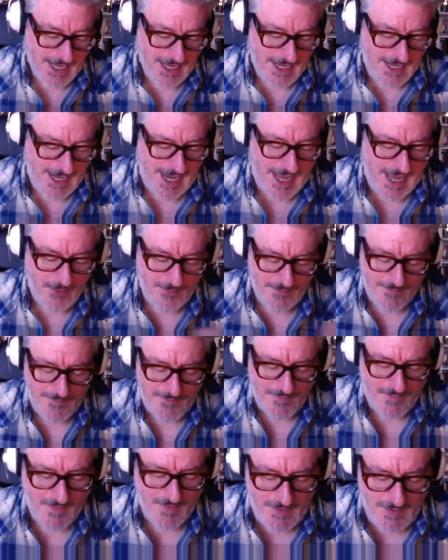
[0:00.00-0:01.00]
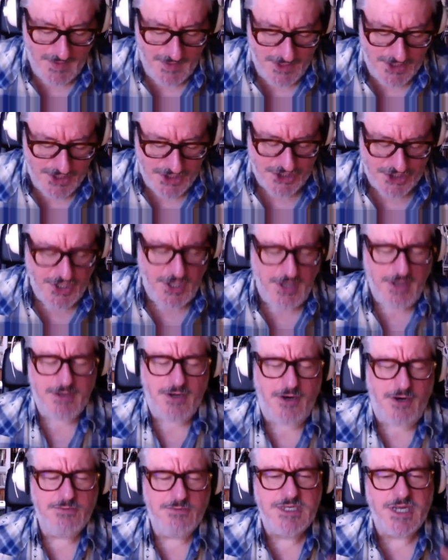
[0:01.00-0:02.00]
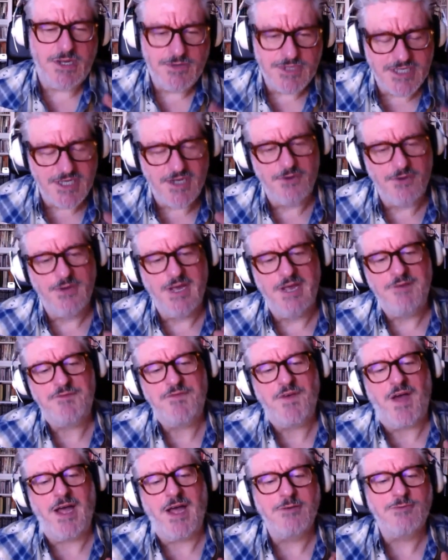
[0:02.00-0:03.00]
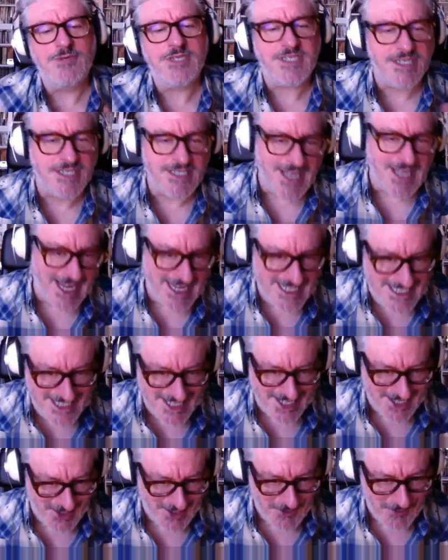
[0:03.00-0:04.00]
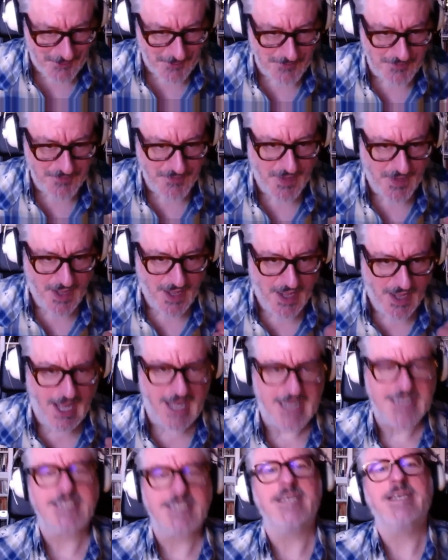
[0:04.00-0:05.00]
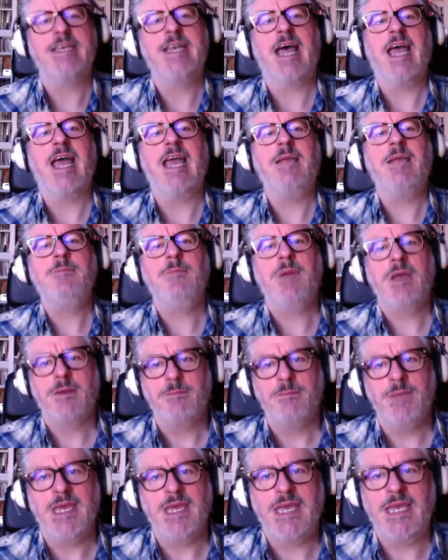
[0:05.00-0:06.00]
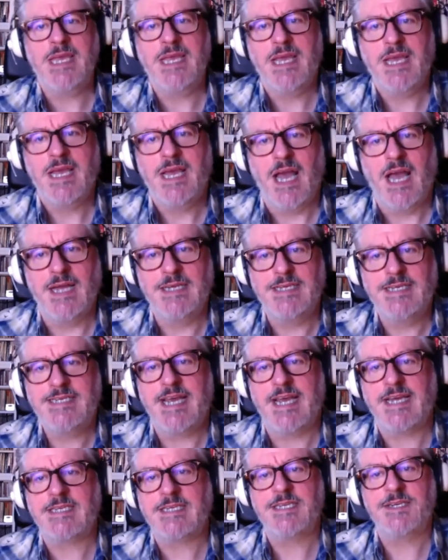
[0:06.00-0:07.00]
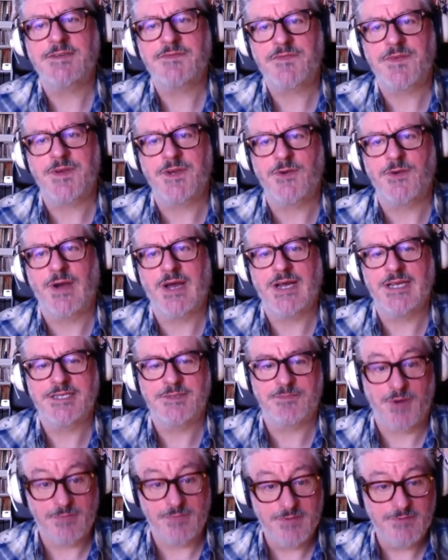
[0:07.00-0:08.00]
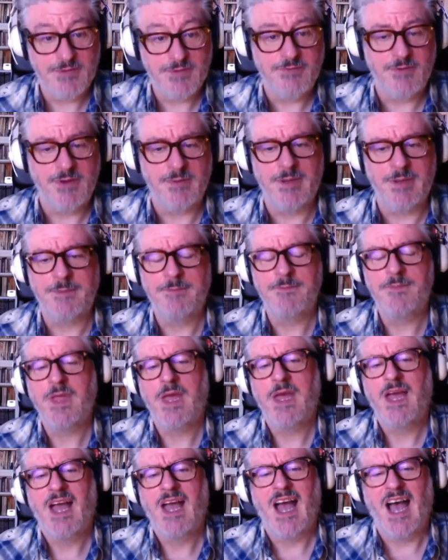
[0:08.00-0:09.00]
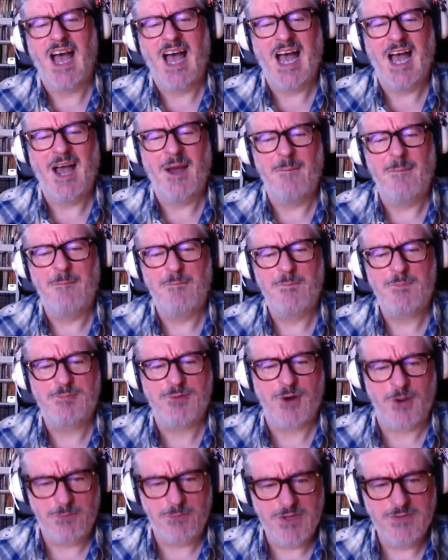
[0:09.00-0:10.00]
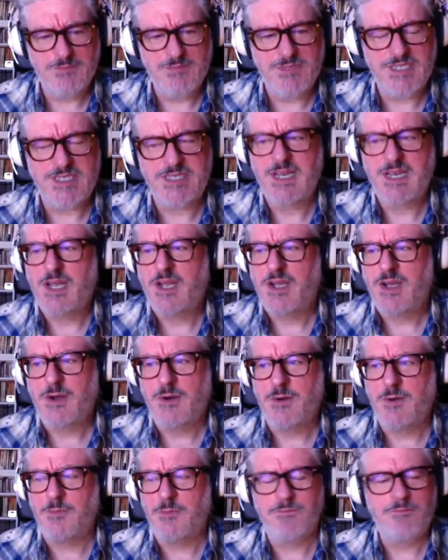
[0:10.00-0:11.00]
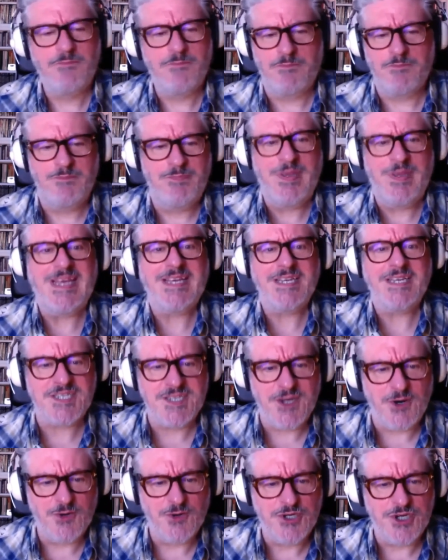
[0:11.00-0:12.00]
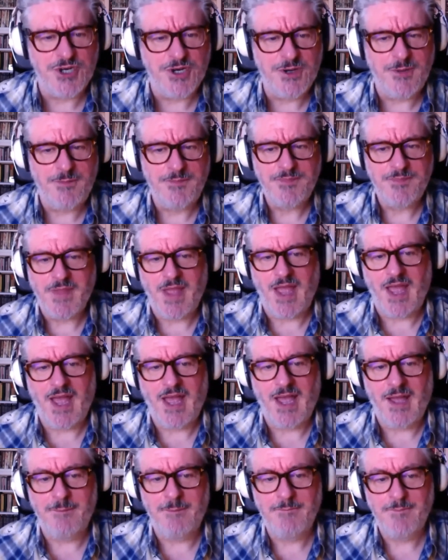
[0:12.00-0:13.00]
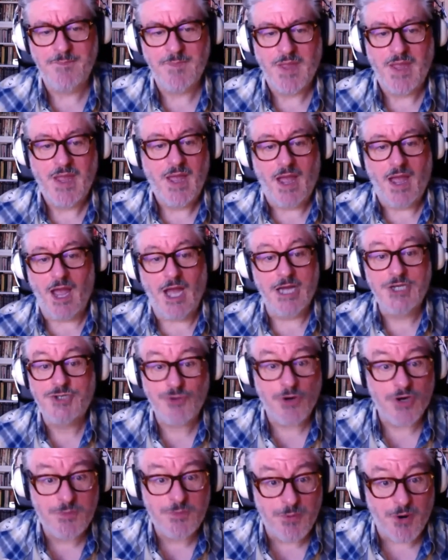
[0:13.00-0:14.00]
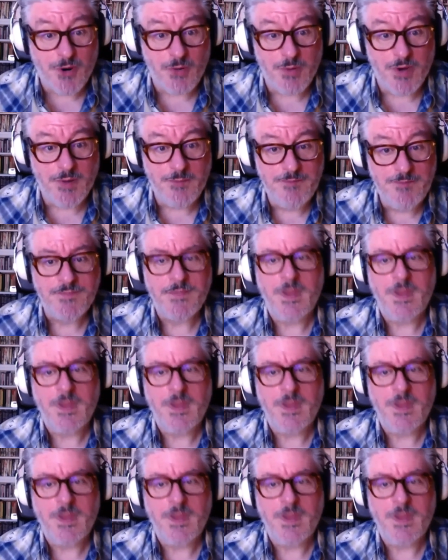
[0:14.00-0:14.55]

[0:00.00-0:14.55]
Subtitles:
Now, Sherlock Holmes also, if I was to say to you, to name me a detective who has a problem with women, problems being social, a drug problem,